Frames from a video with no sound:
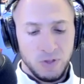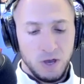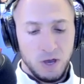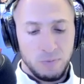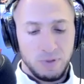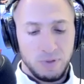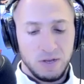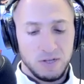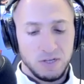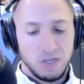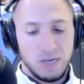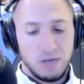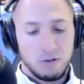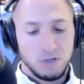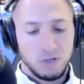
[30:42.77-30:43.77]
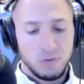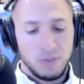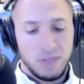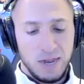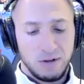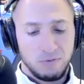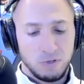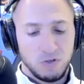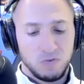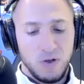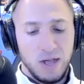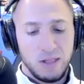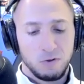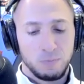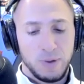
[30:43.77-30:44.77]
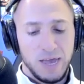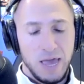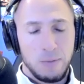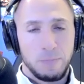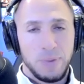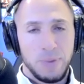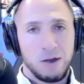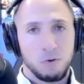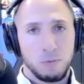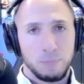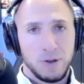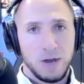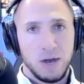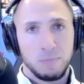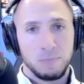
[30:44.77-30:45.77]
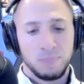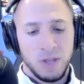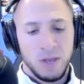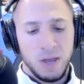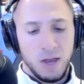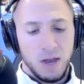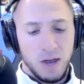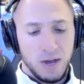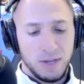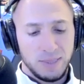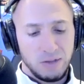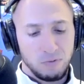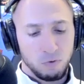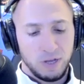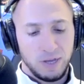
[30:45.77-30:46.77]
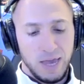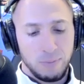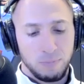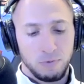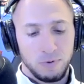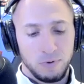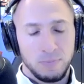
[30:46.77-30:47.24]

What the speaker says: because he also then was followed by a power bomb on the ring apron